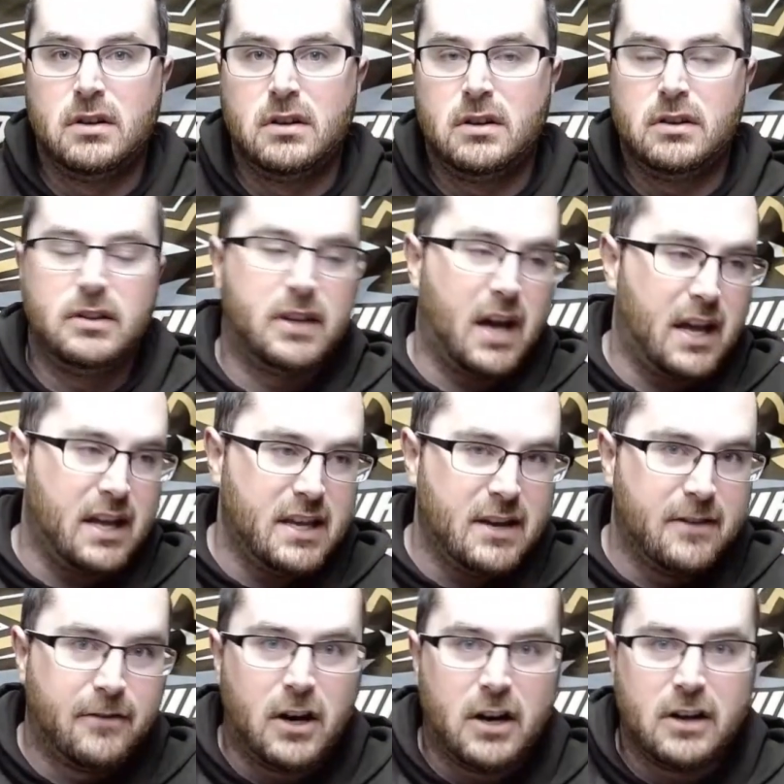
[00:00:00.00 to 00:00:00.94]
You got
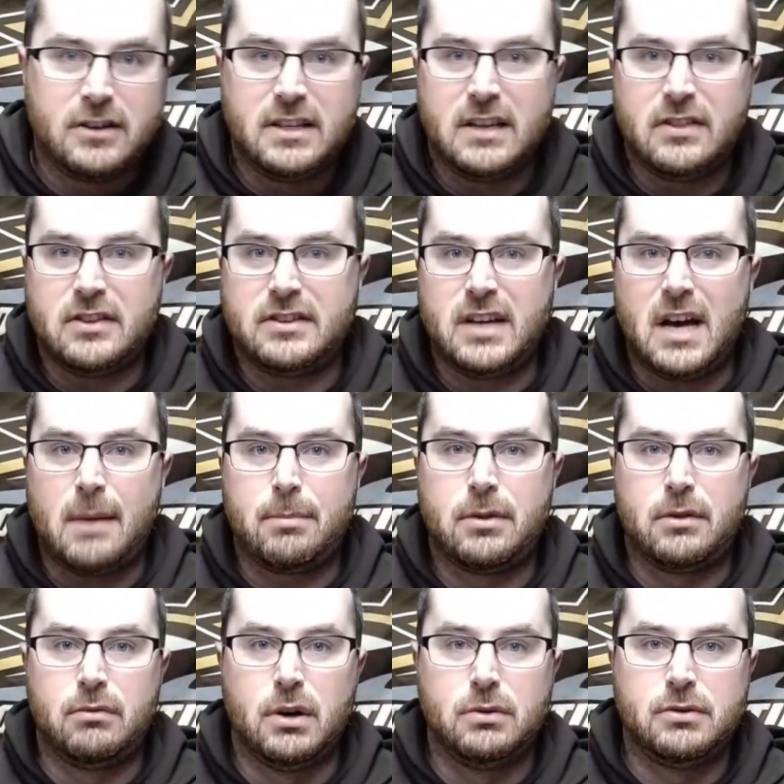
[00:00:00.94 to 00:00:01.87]
Eovaldi at the top of
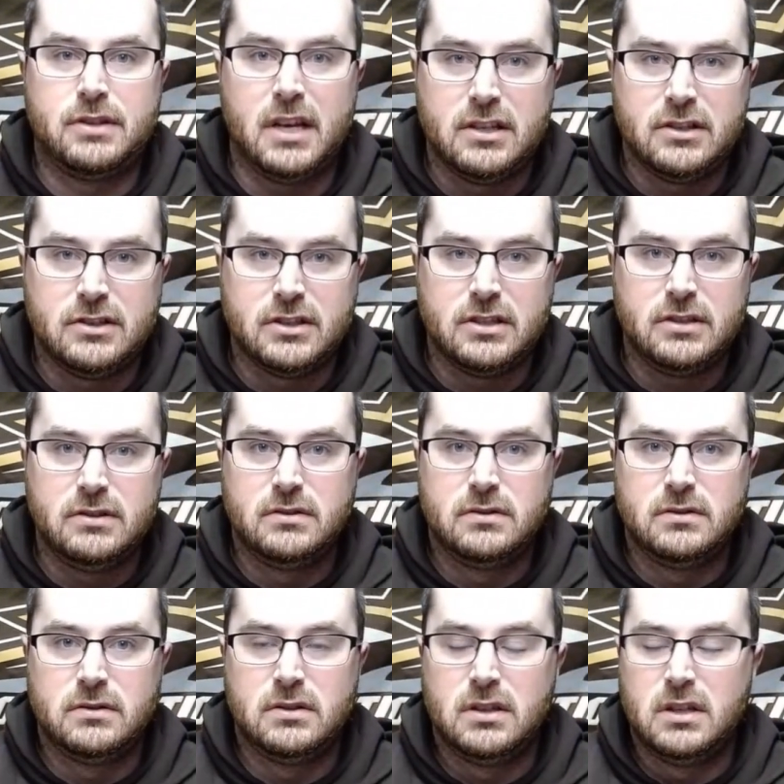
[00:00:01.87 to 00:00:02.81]
the rotation.
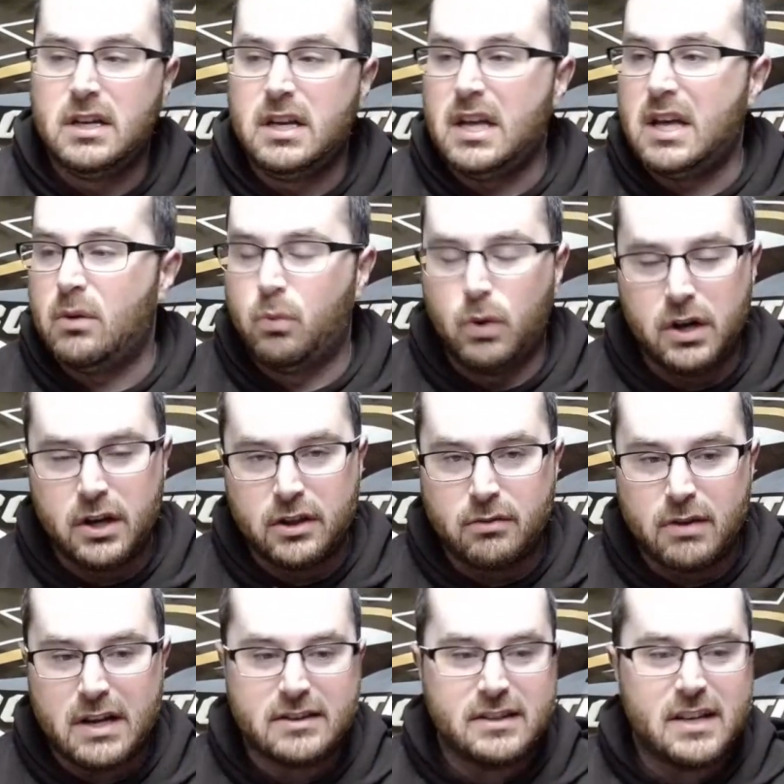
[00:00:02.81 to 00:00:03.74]
And what do the
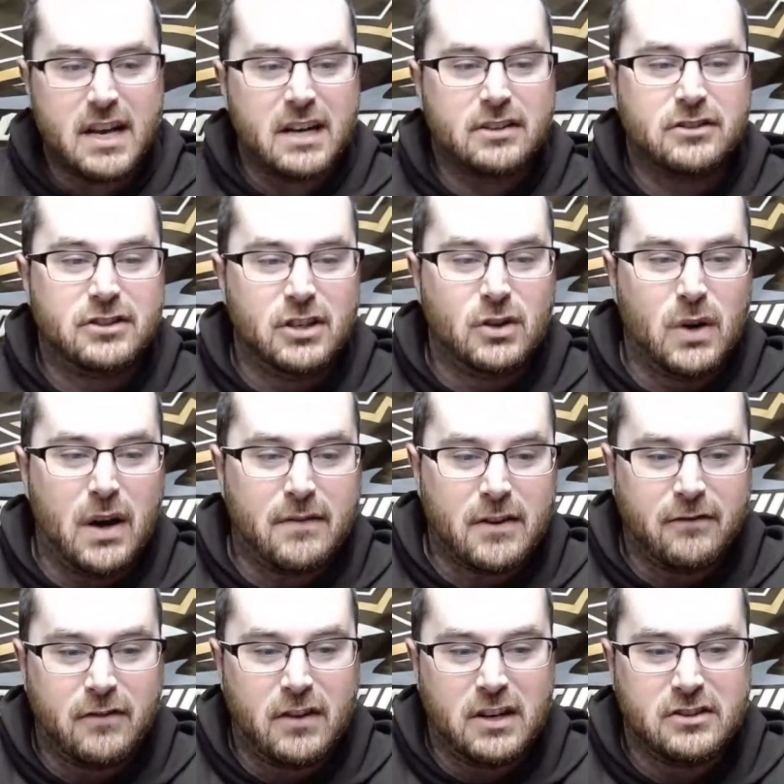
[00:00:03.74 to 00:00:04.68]
Red Sox do after
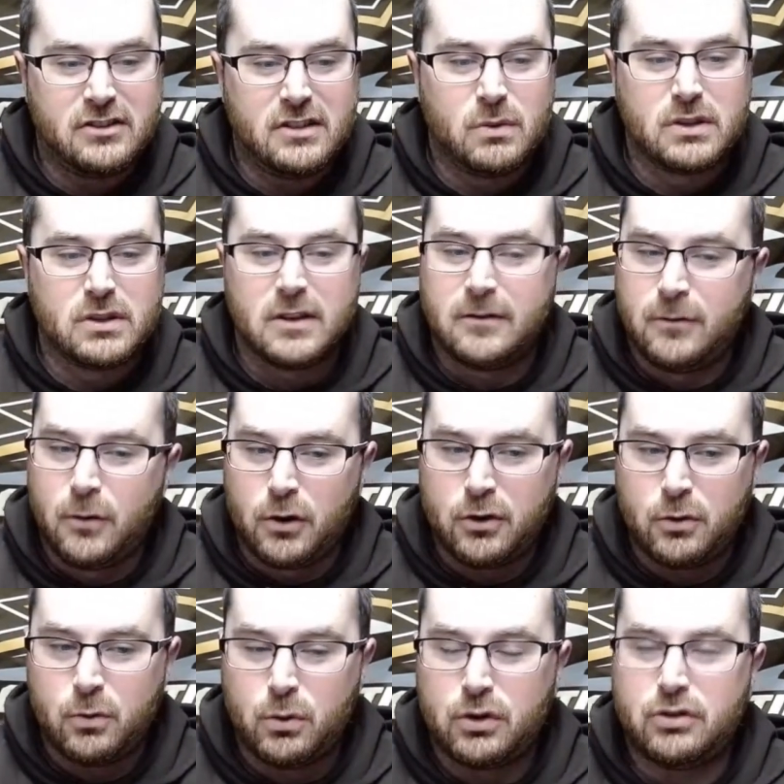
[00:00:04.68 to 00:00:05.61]
finishing with the
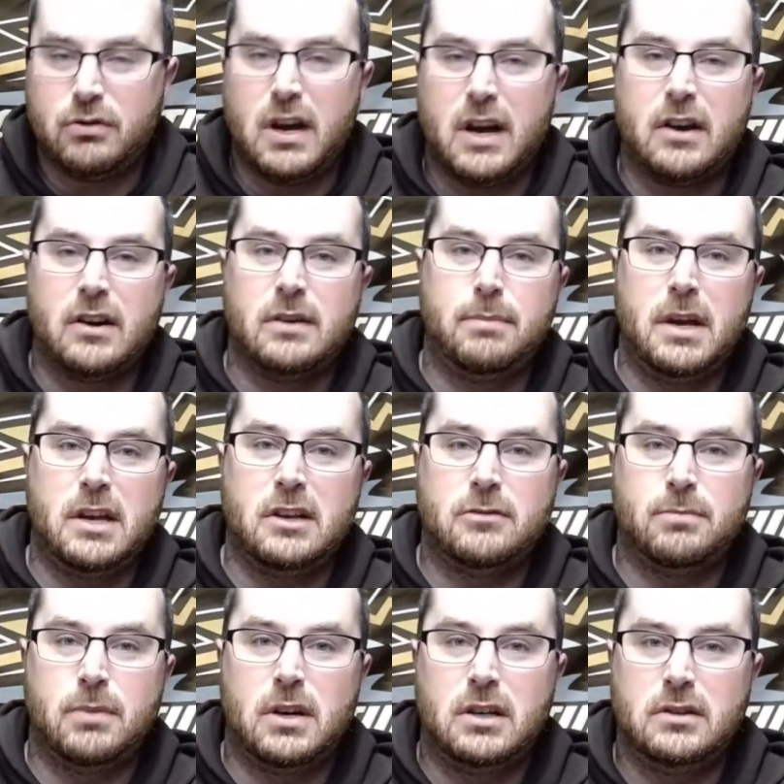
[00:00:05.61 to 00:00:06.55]
4th worst record in
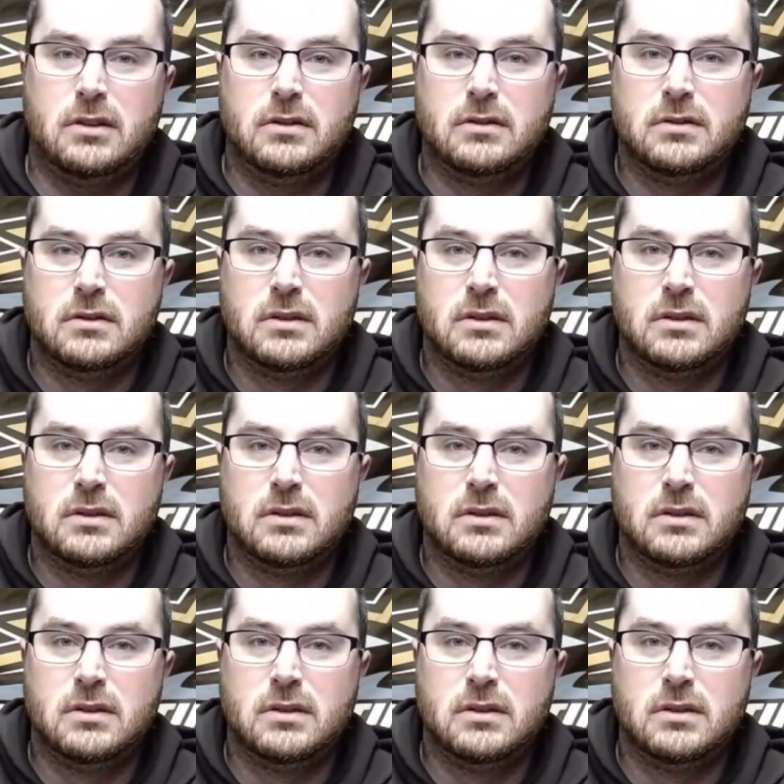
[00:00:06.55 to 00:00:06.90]
baseball?